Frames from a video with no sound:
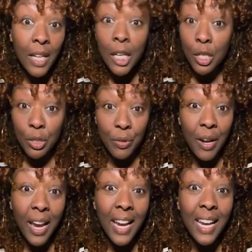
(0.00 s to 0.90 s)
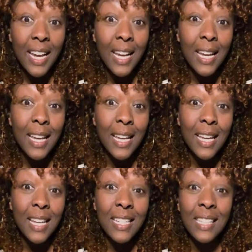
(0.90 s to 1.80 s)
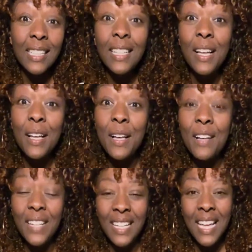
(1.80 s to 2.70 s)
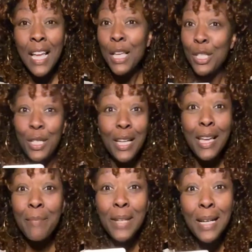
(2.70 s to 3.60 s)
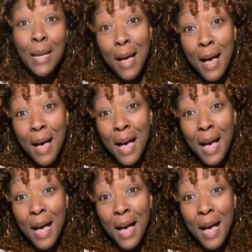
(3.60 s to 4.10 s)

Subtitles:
crazy love. She give me love,